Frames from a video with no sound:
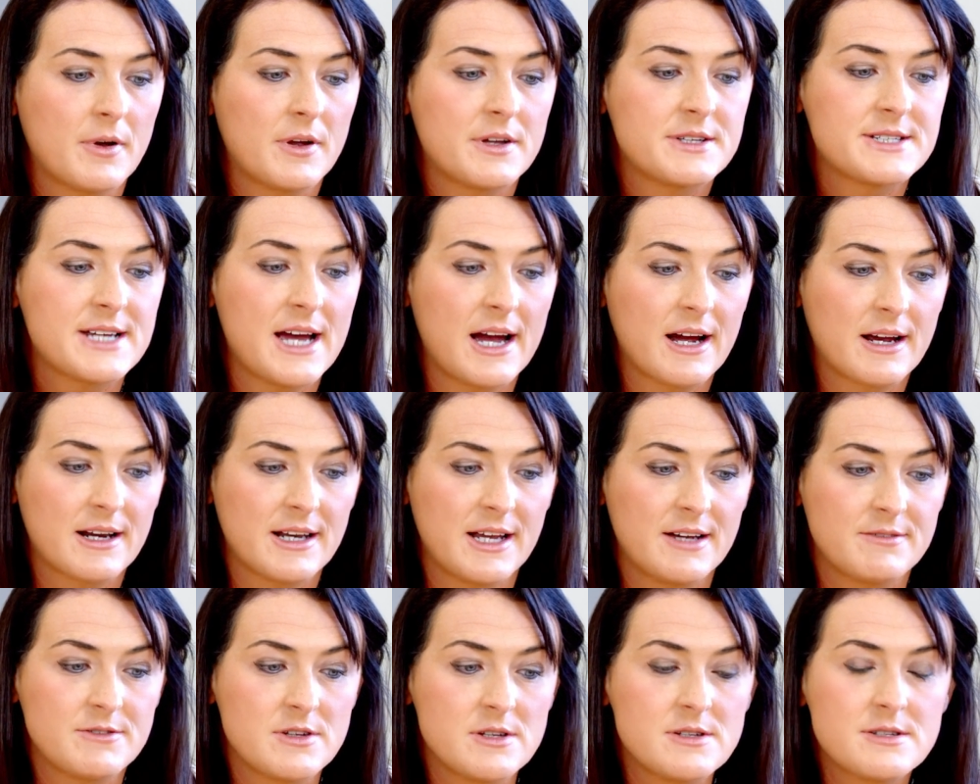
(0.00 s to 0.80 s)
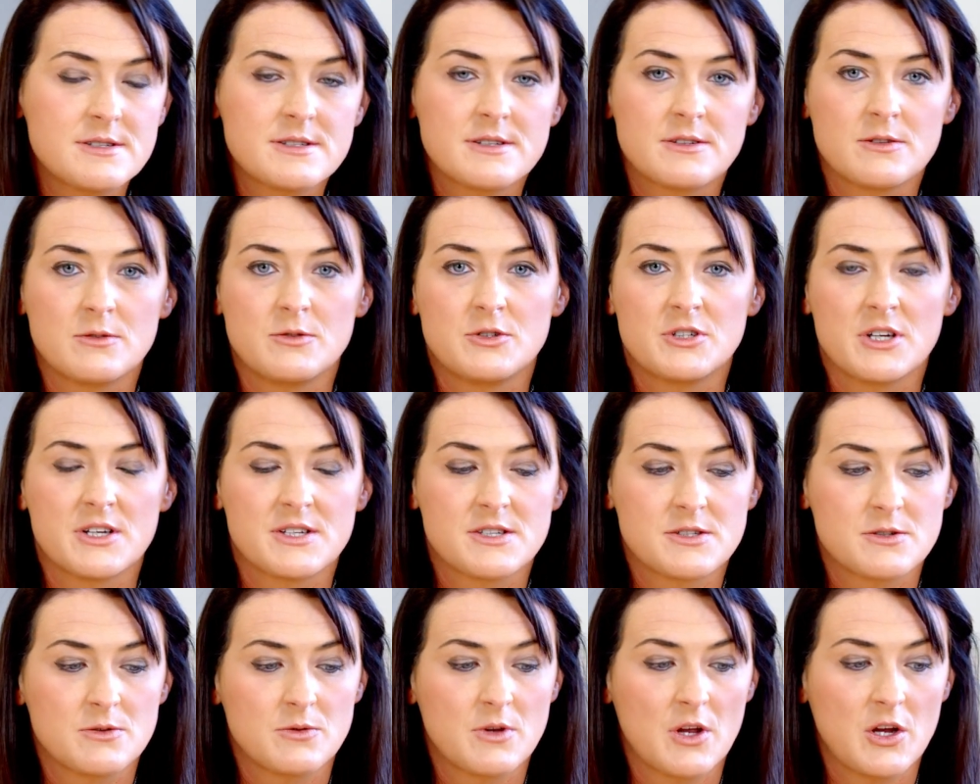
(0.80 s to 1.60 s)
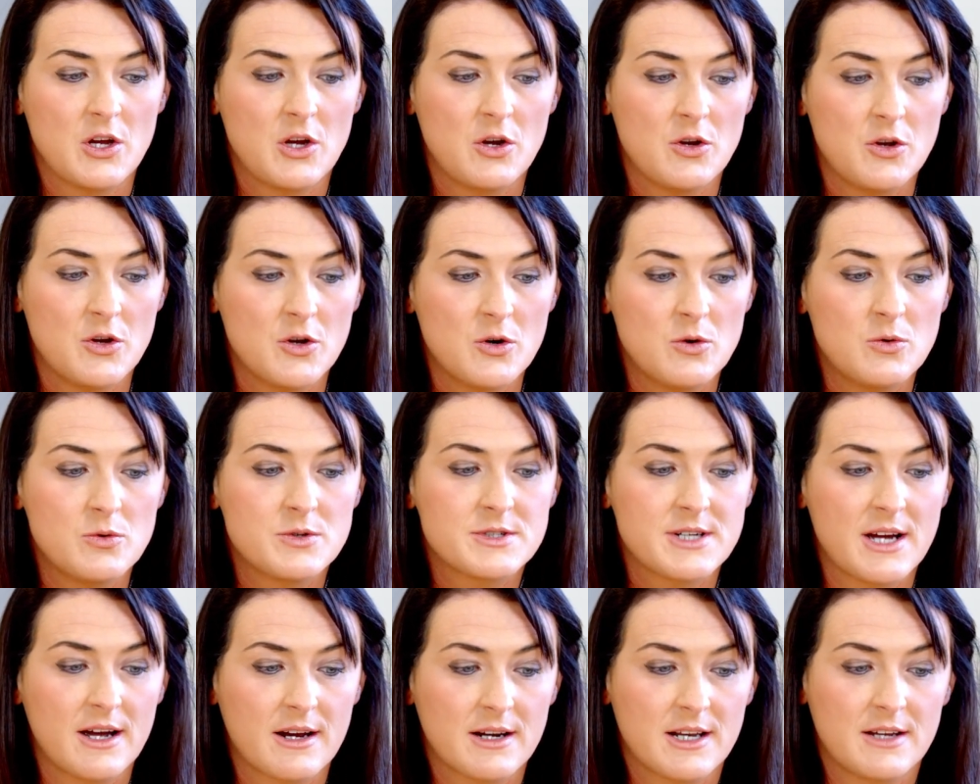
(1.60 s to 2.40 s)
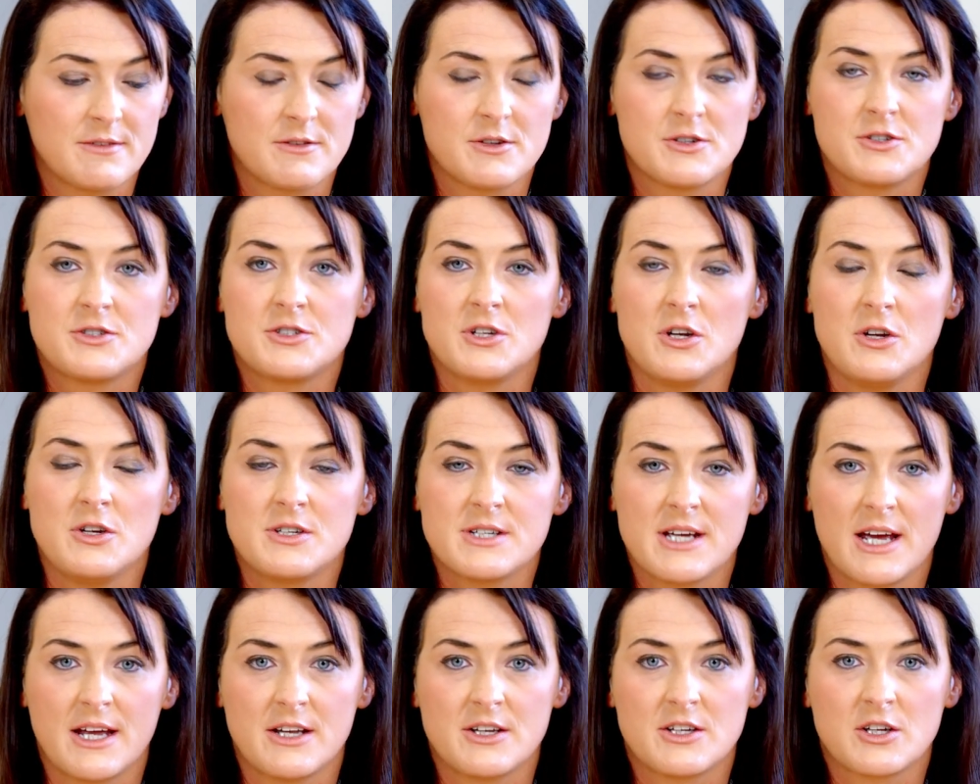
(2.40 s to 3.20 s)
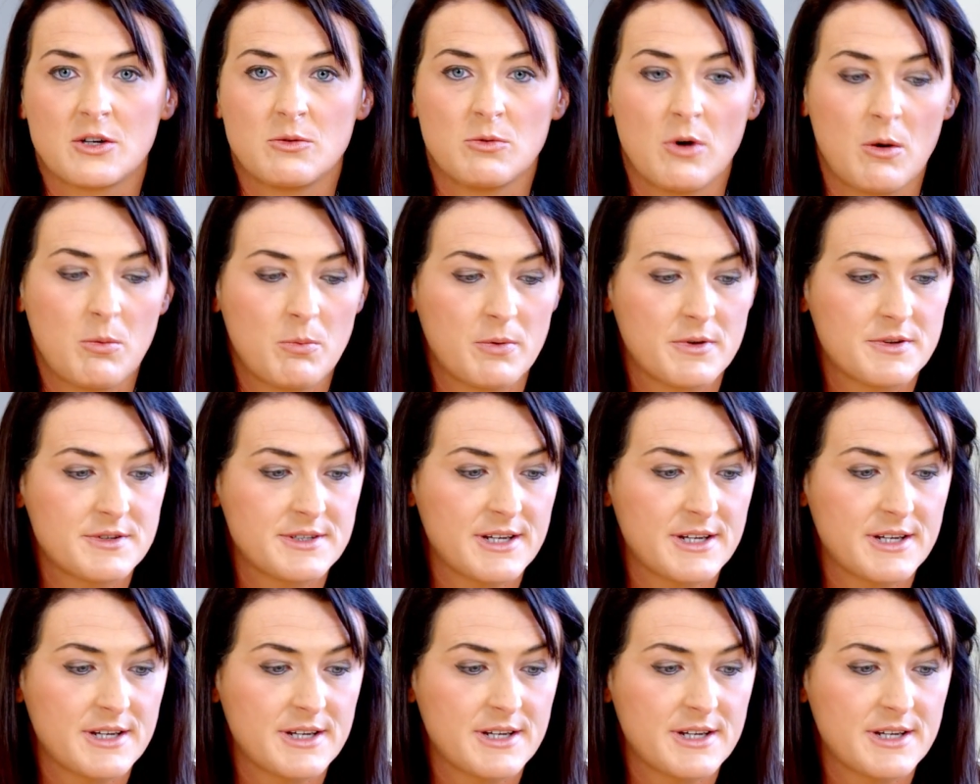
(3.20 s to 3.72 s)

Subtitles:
TAC levels, so just so that you know, TAC levels do tend to go up with